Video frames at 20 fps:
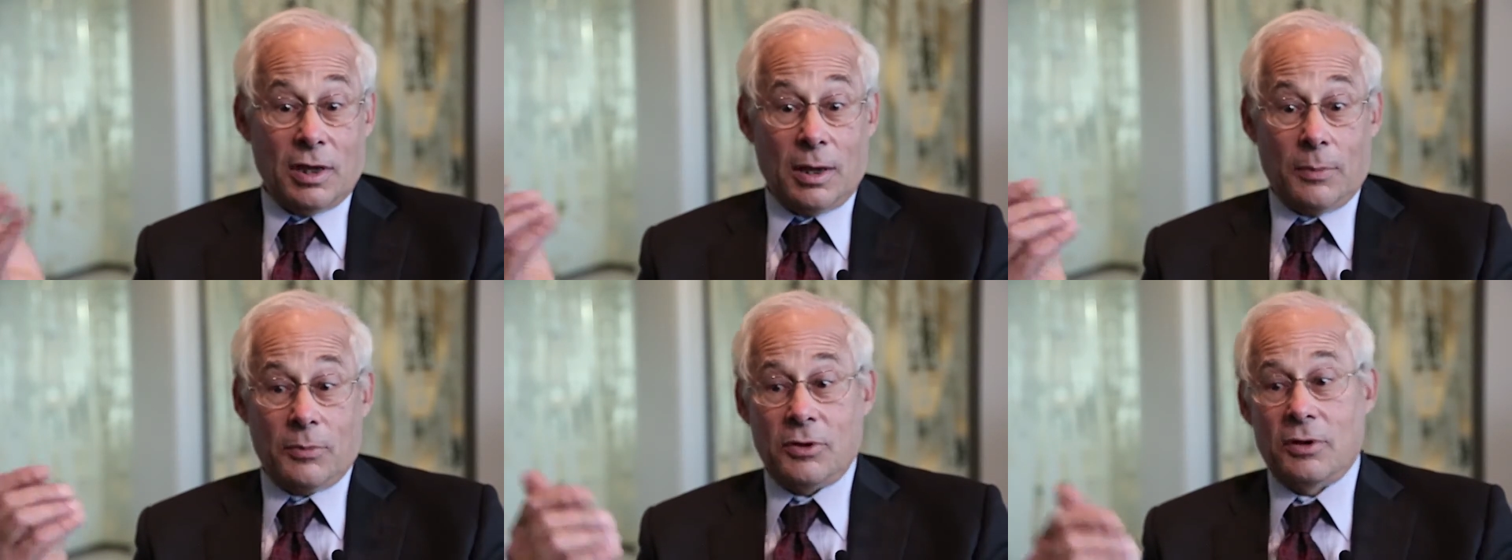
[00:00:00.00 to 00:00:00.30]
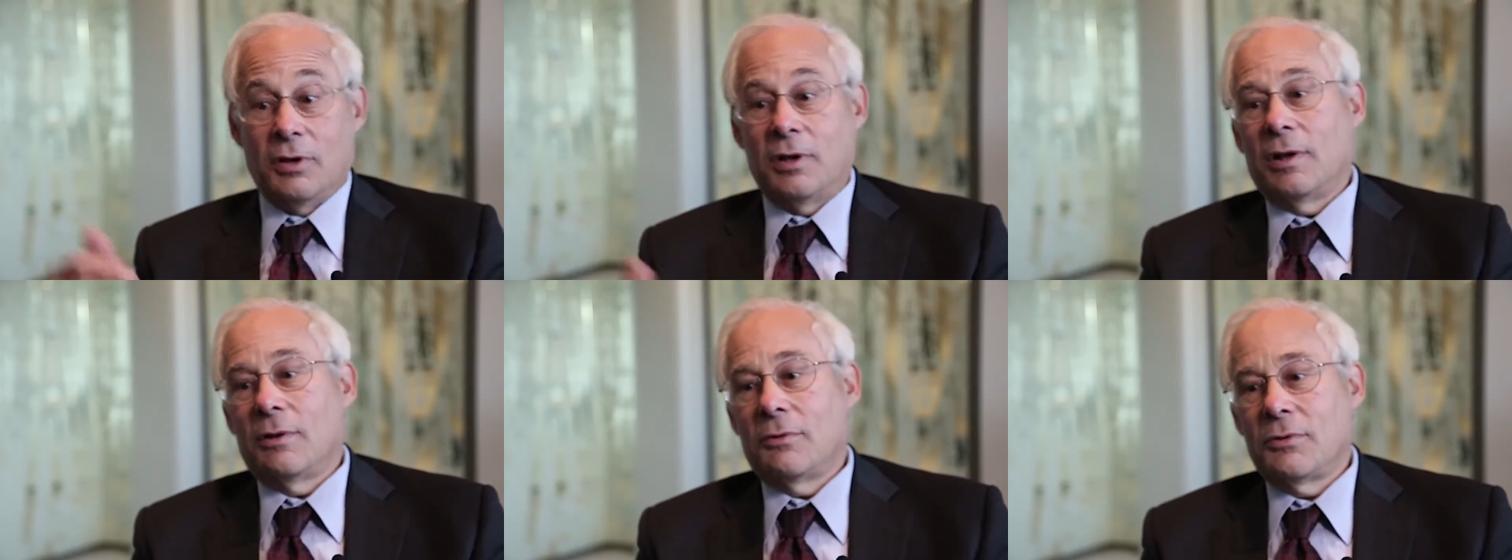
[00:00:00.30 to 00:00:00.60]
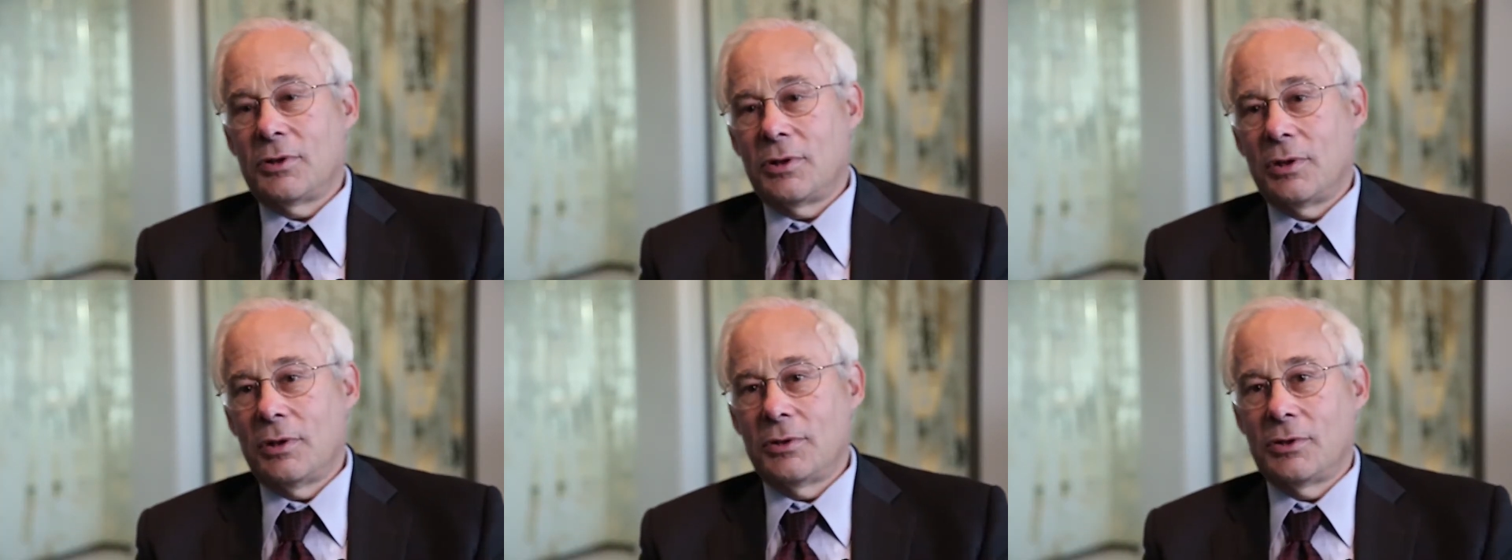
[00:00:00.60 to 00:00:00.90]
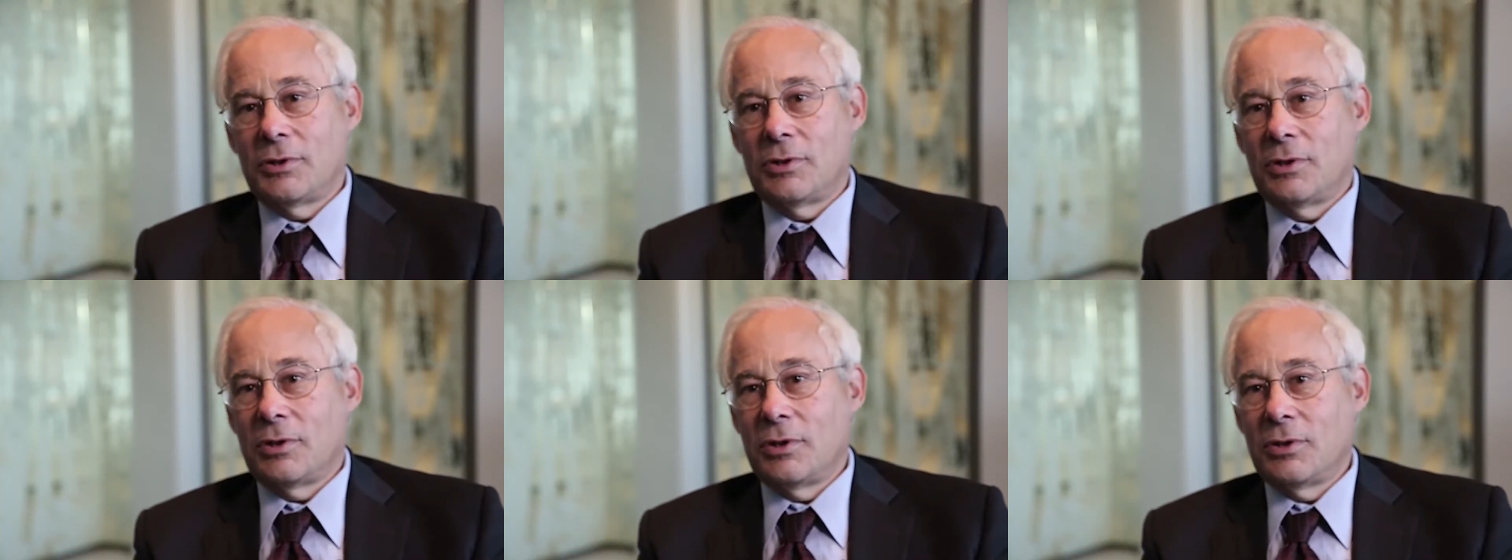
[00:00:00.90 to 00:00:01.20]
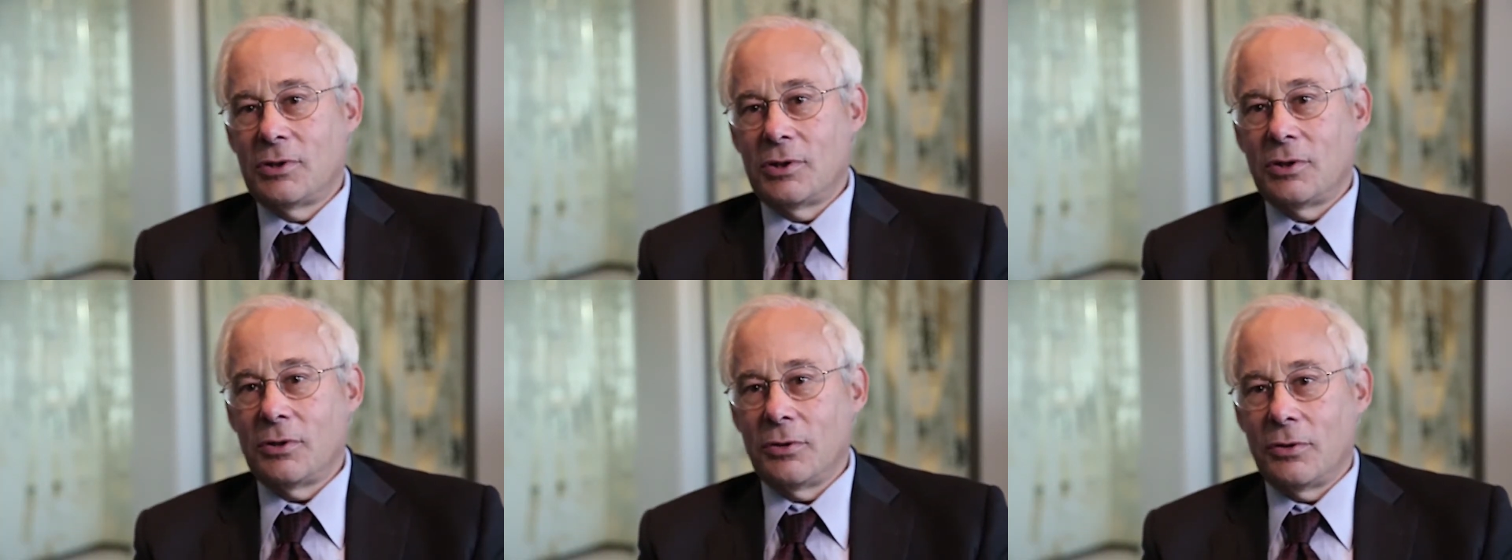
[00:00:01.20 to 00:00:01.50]
The opportunity now
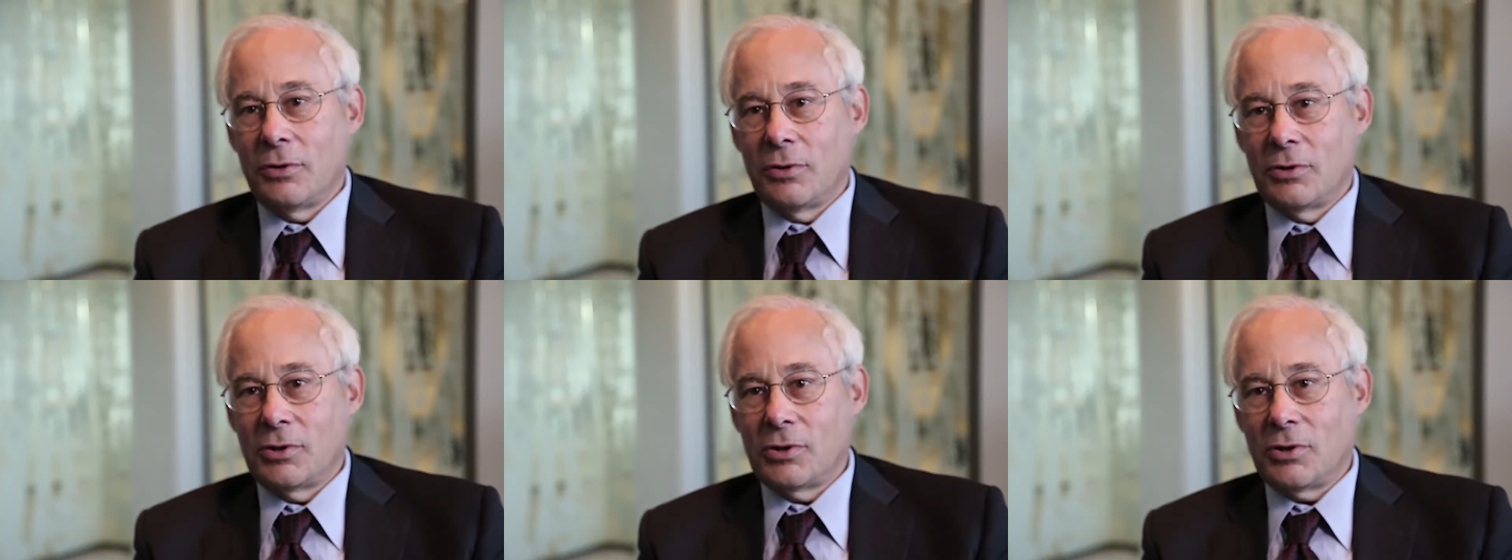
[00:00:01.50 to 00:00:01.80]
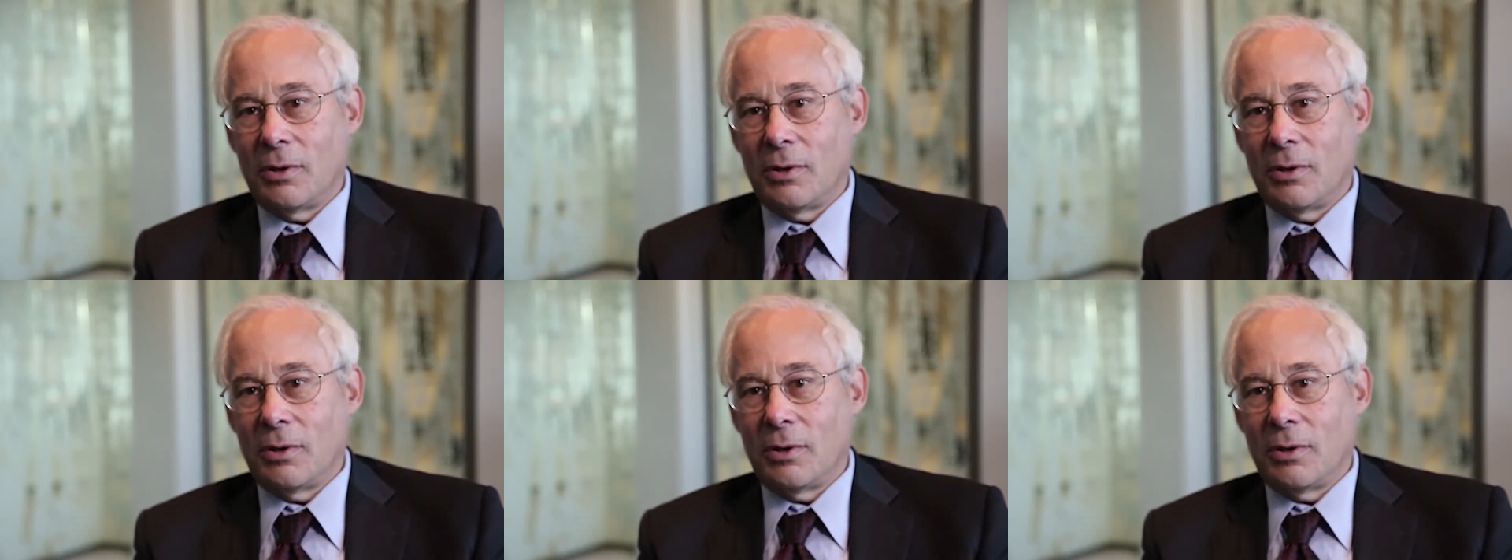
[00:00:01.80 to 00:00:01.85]
is to learn.